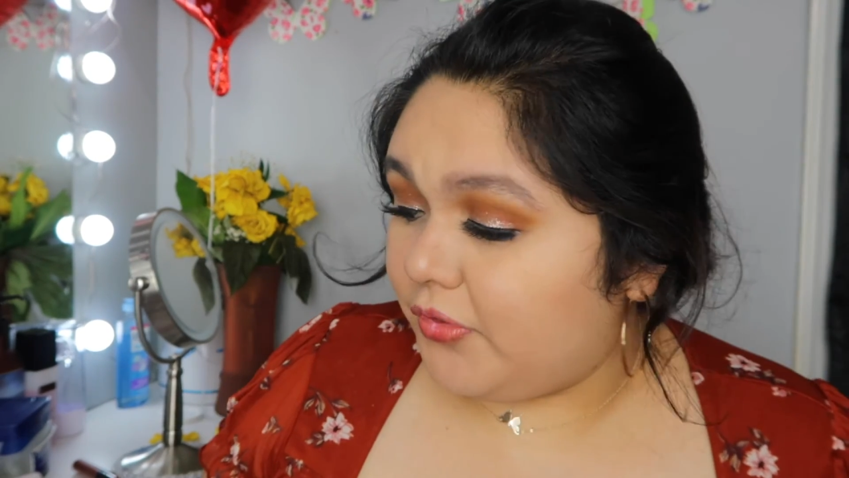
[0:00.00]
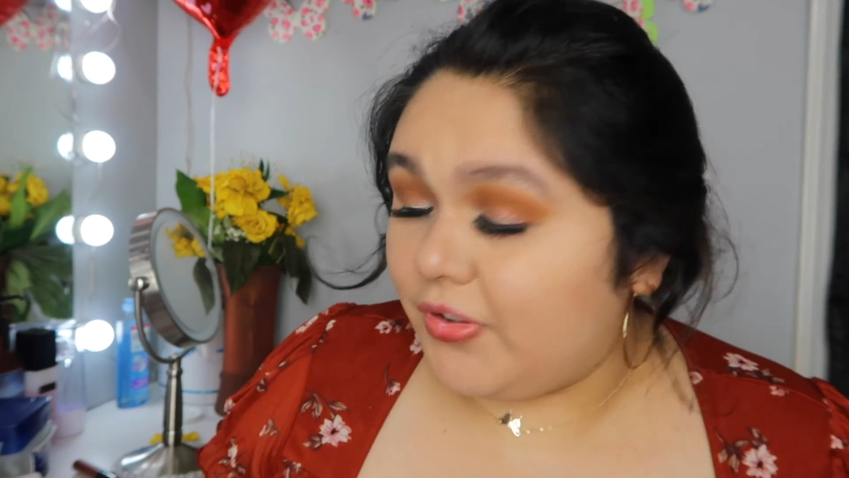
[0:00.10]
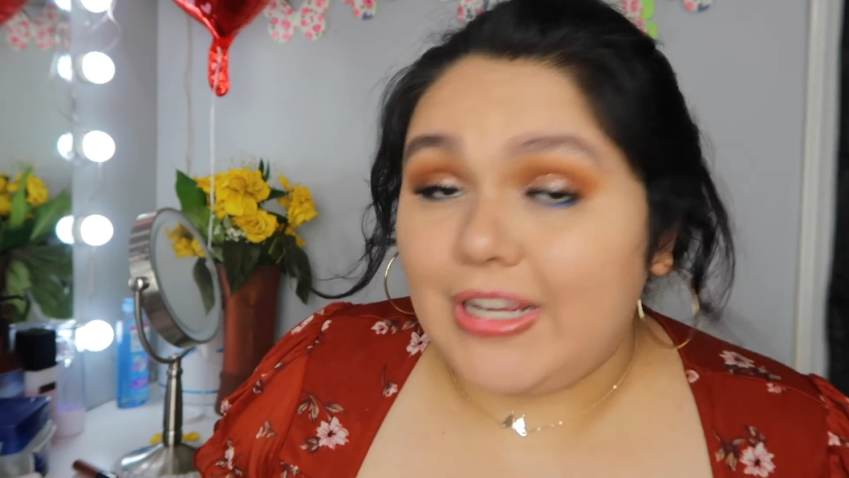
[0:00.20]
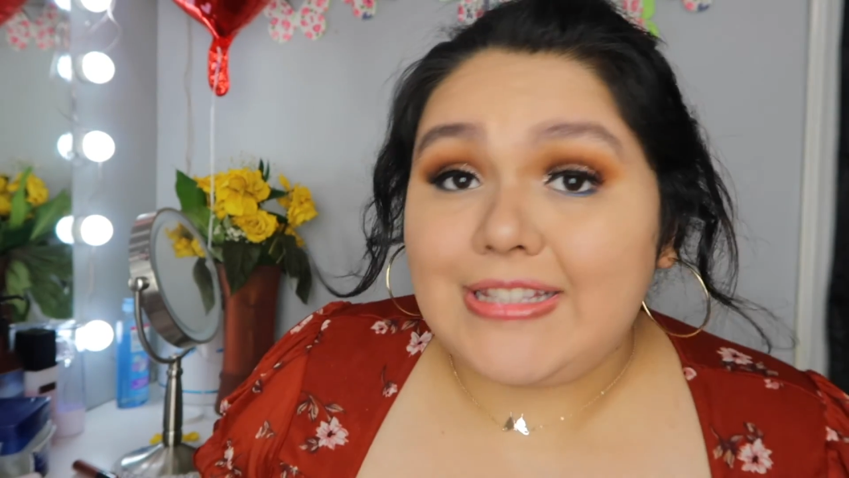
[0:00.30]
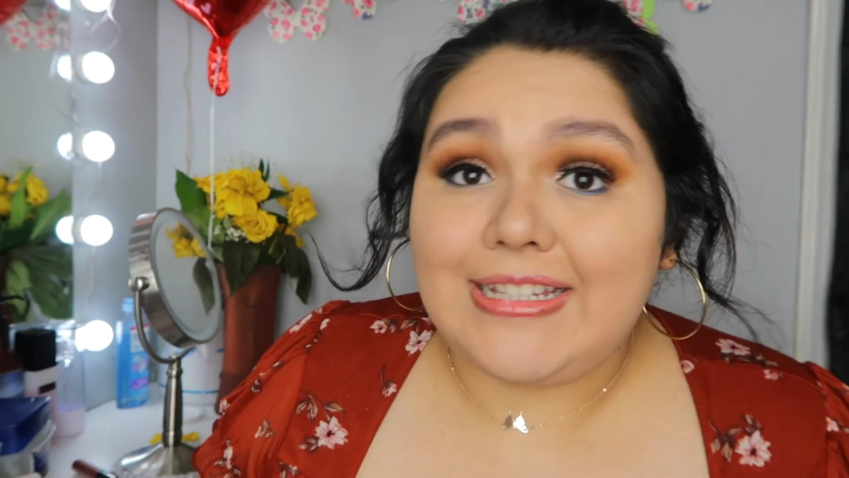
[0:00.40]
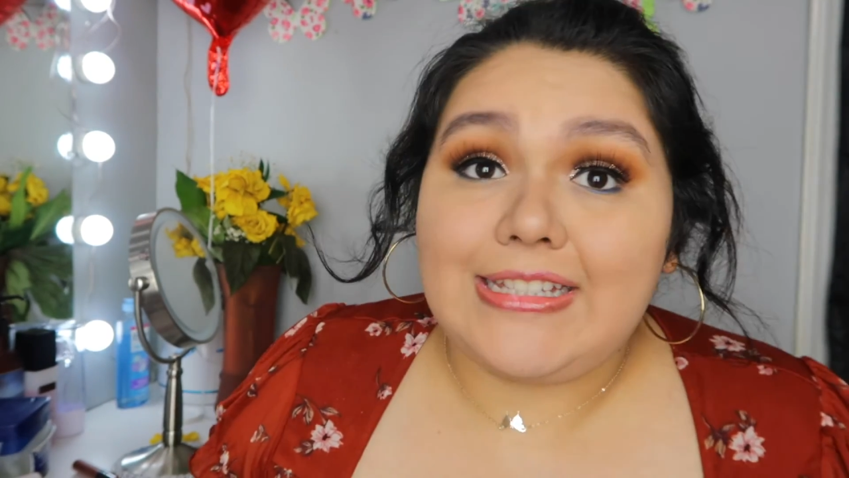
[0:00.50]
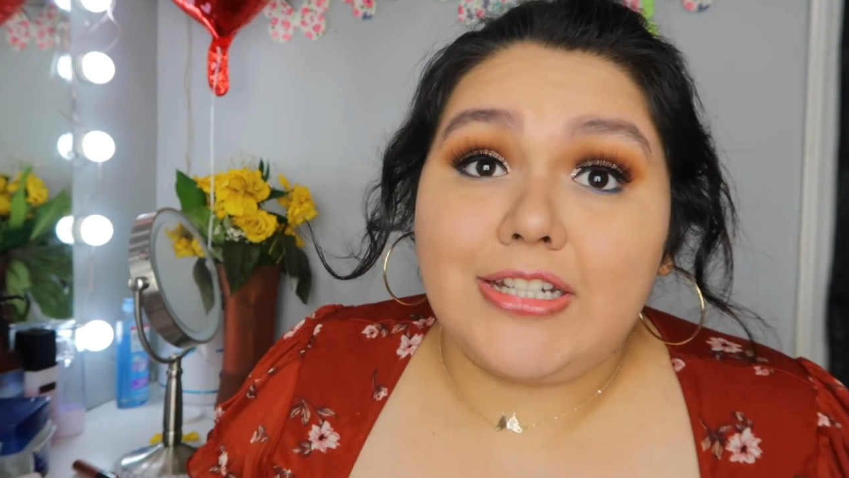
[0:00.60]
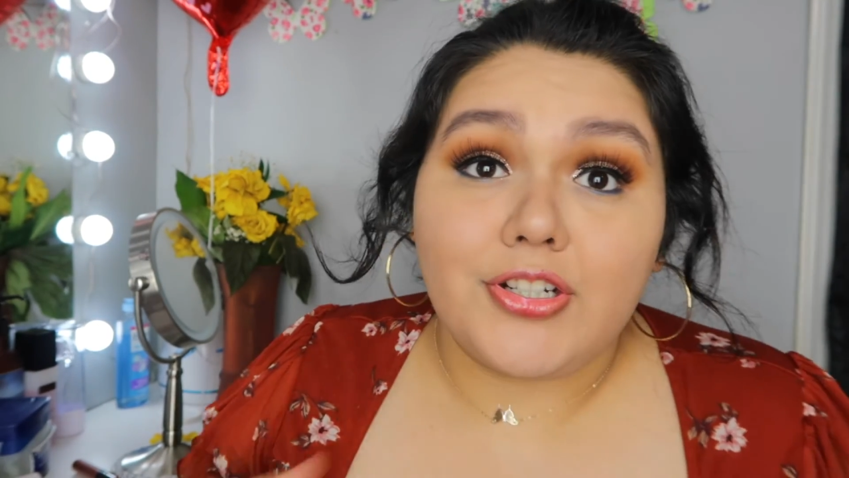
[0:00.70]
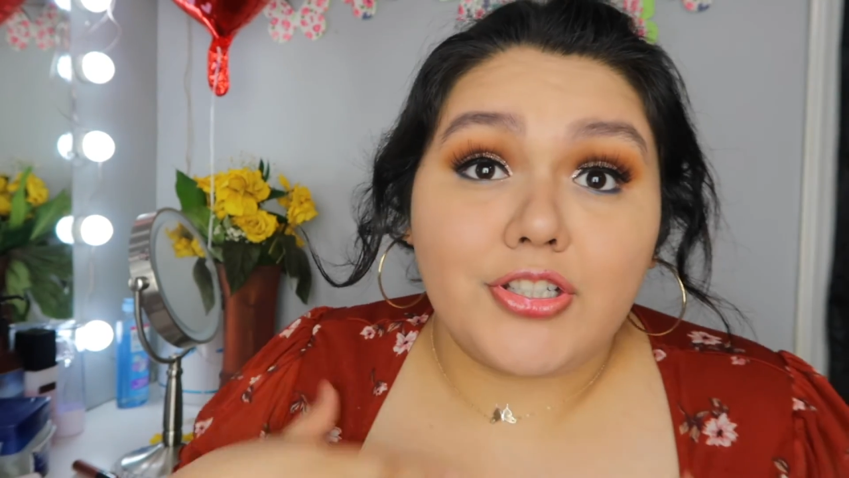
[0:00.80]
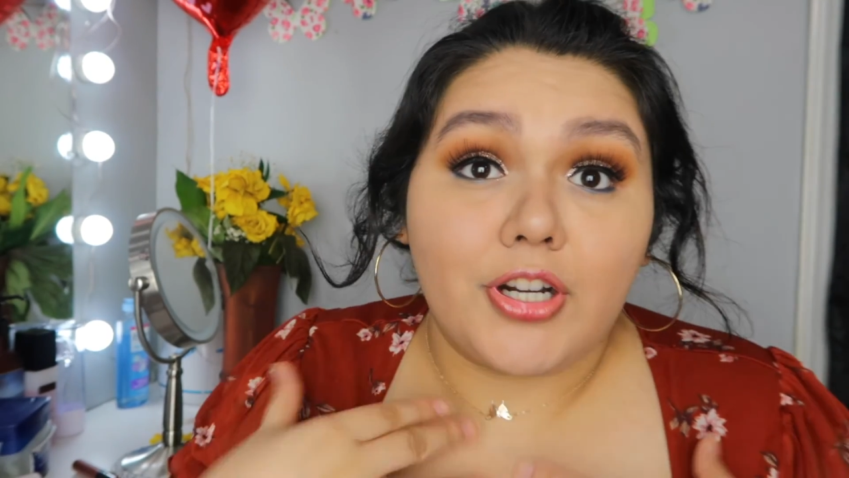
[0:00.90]
If you guys, like I said,
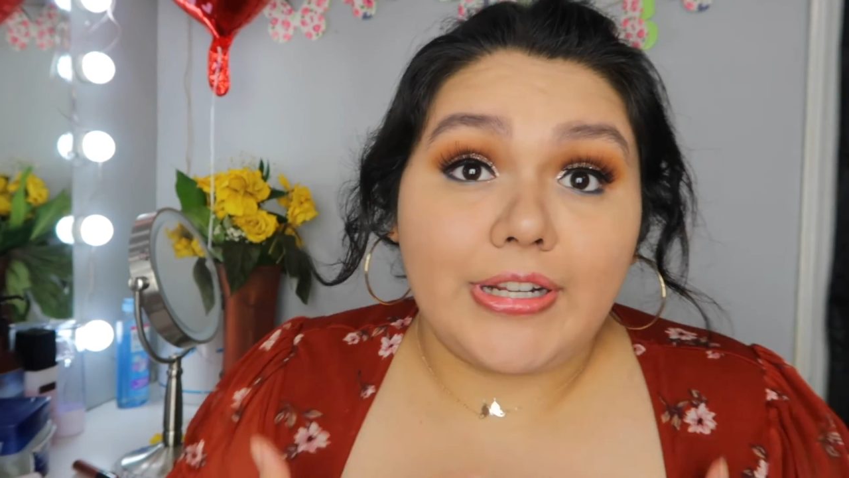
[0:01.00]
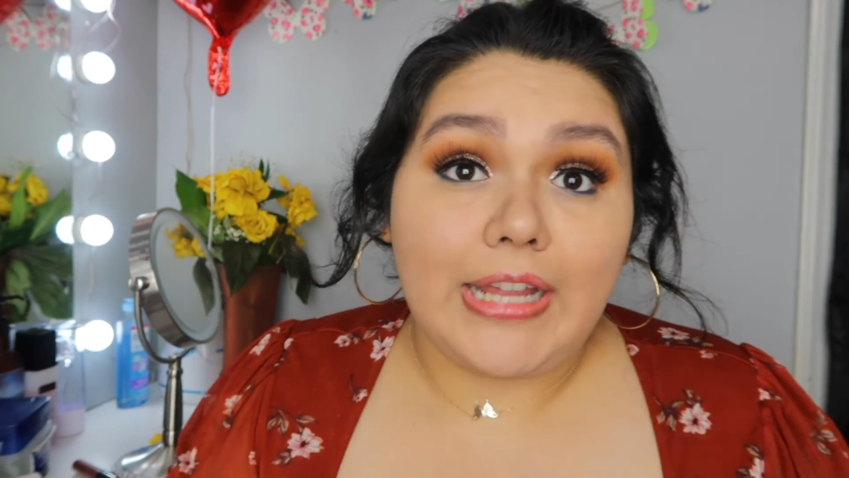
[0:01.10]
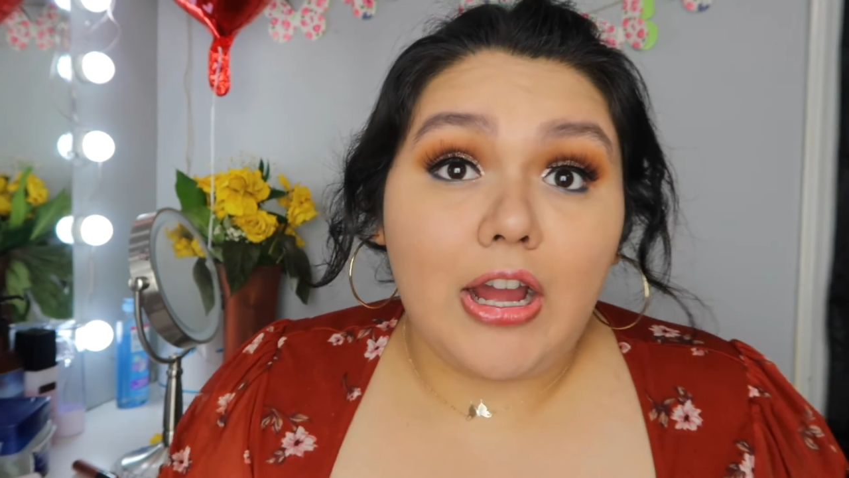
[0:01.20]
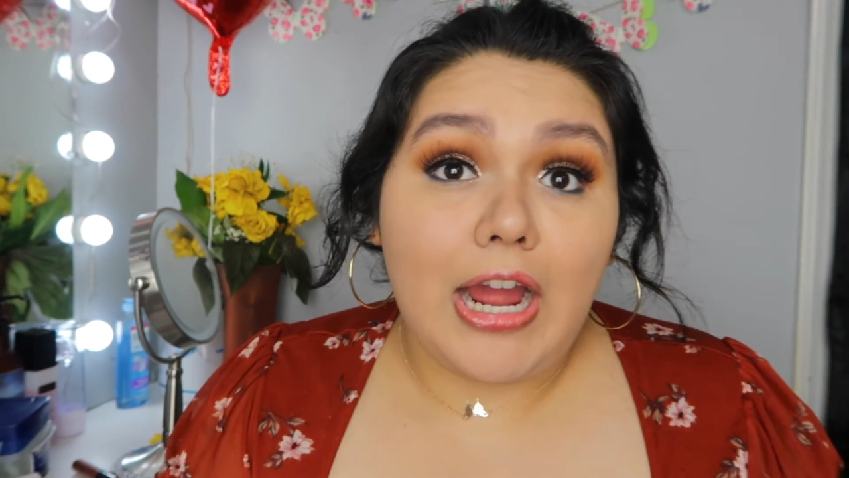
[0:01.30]
are starting out,